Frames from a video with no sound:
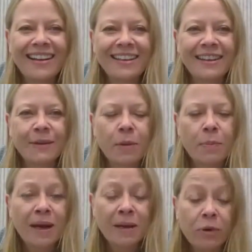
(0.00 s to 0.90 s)
and I think
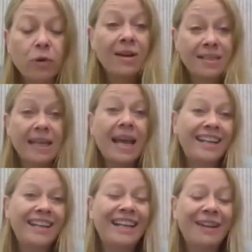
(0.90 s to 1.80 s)
we're already
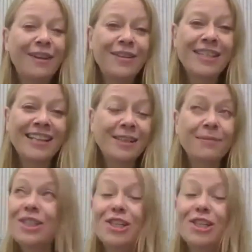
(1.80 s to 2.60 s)
gaining an enthusiasm